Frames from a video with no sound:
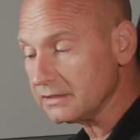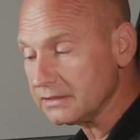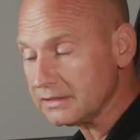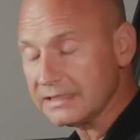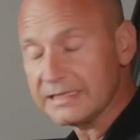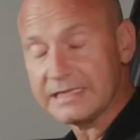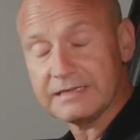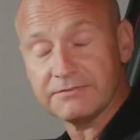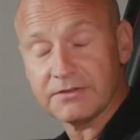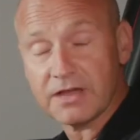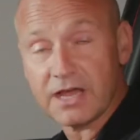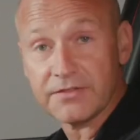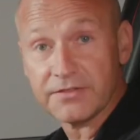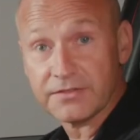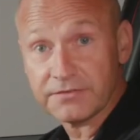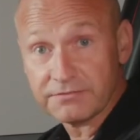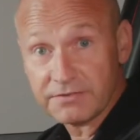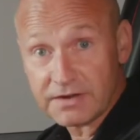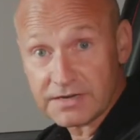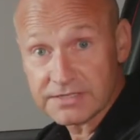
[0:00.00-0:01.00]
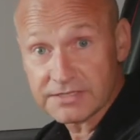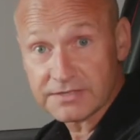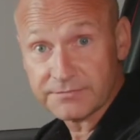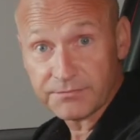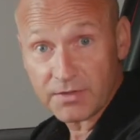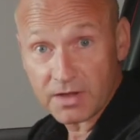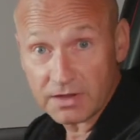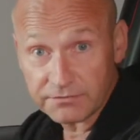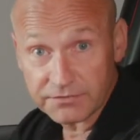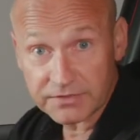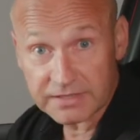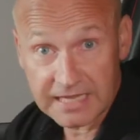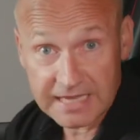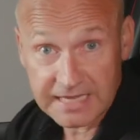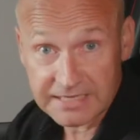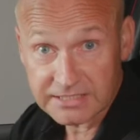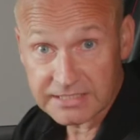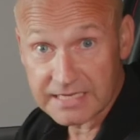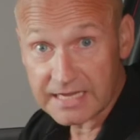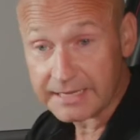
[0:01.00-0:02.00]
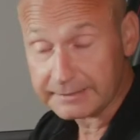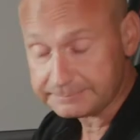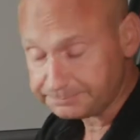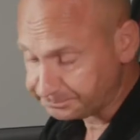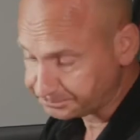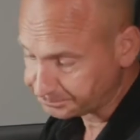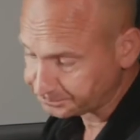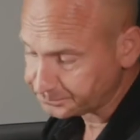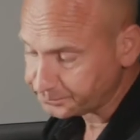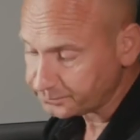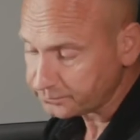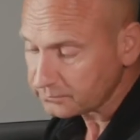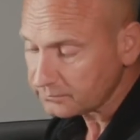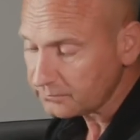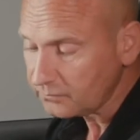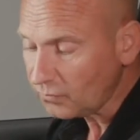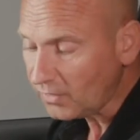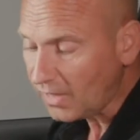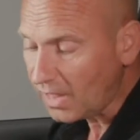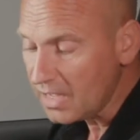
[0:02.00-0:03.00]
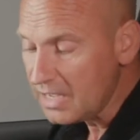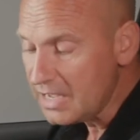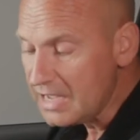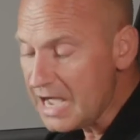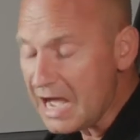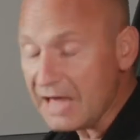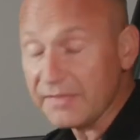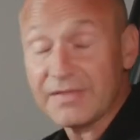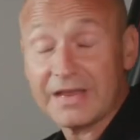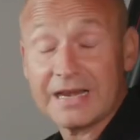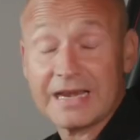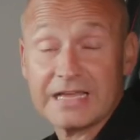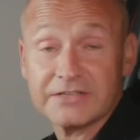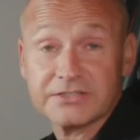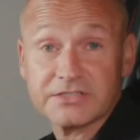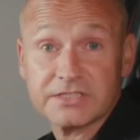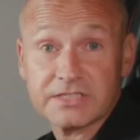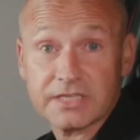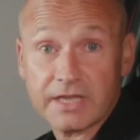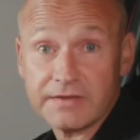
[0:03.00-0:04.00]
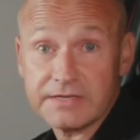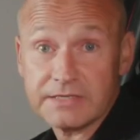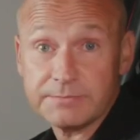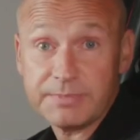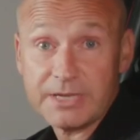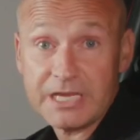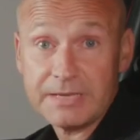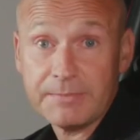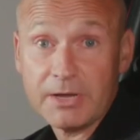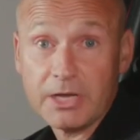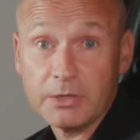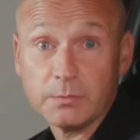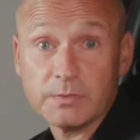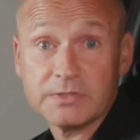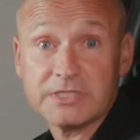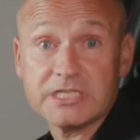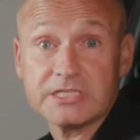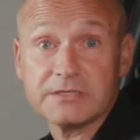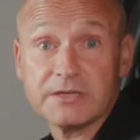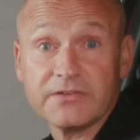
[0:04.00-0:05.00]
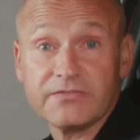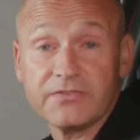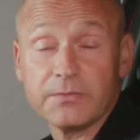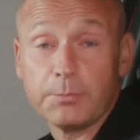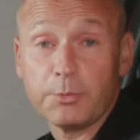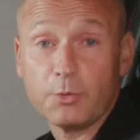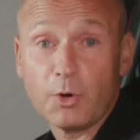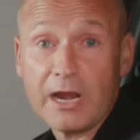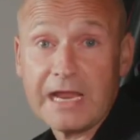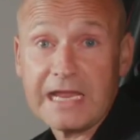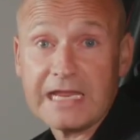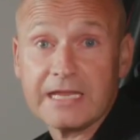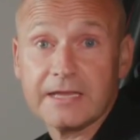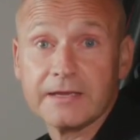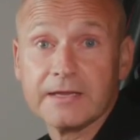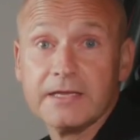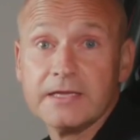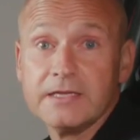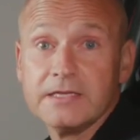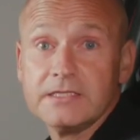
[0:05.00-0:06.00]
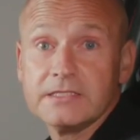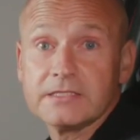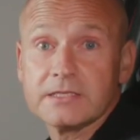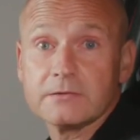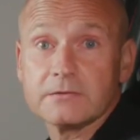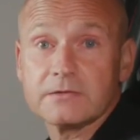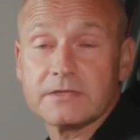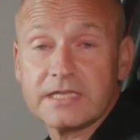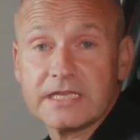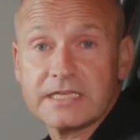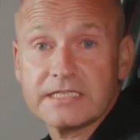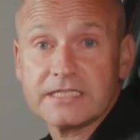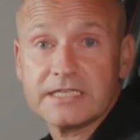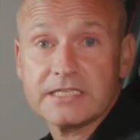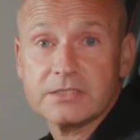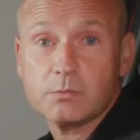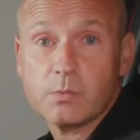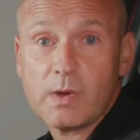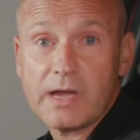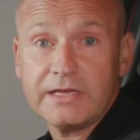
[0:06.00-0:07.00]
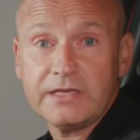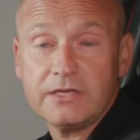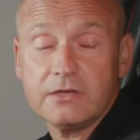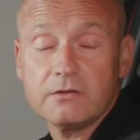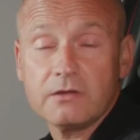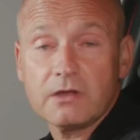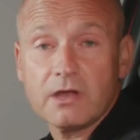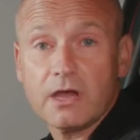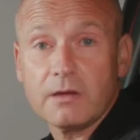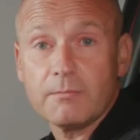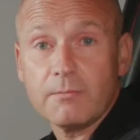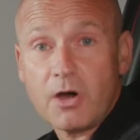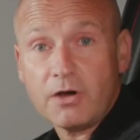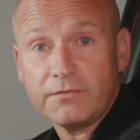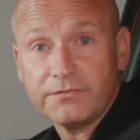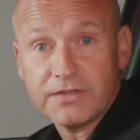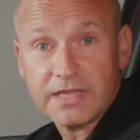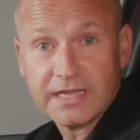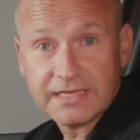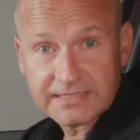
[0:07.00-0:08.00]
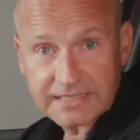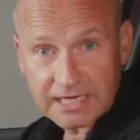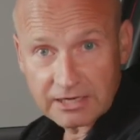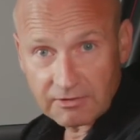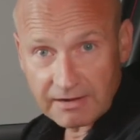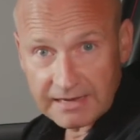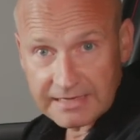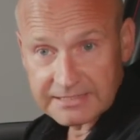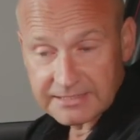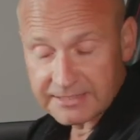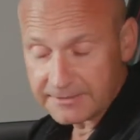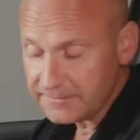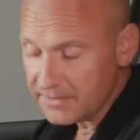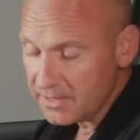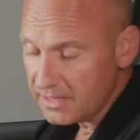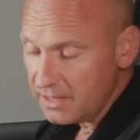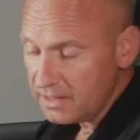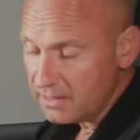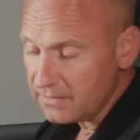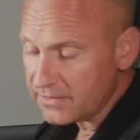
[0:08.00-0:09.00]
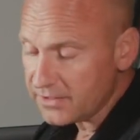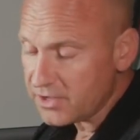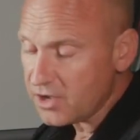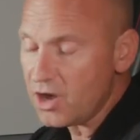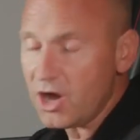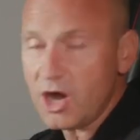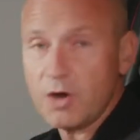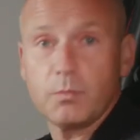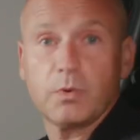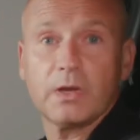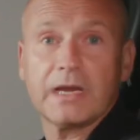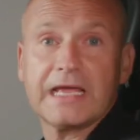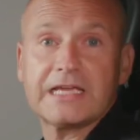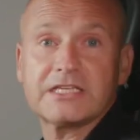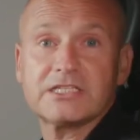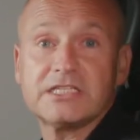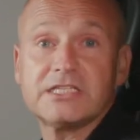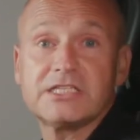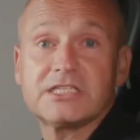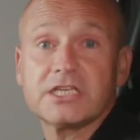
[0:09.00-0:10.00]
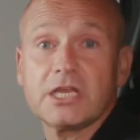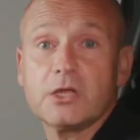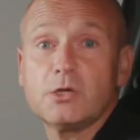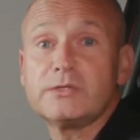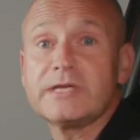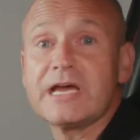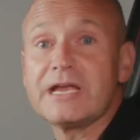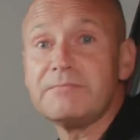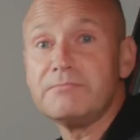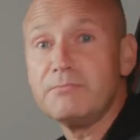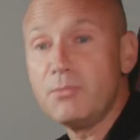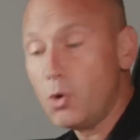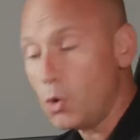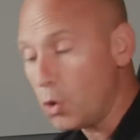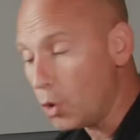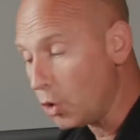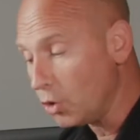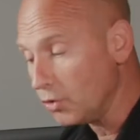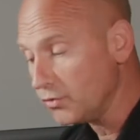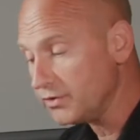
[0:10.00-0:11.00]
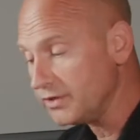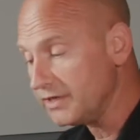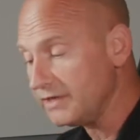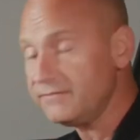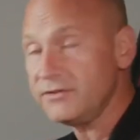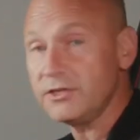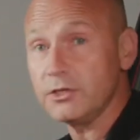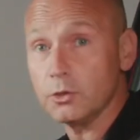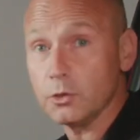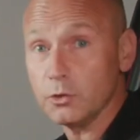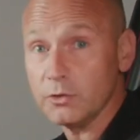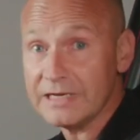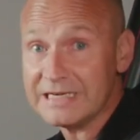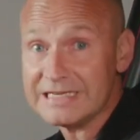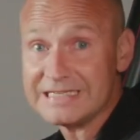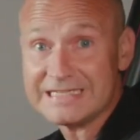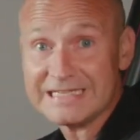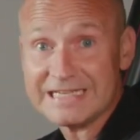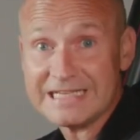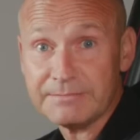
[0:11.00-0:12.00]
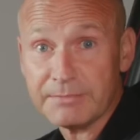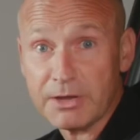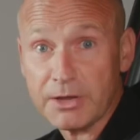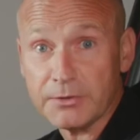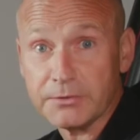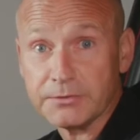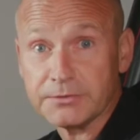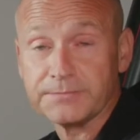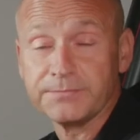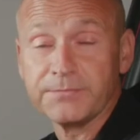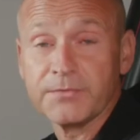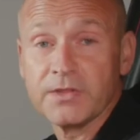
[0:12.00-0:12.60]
lever at the front of the gear stick, and that allows us to go into B mode, which is for brake. So this is when you come off the accelerator, the car will actually slow down more than if you were in D mode.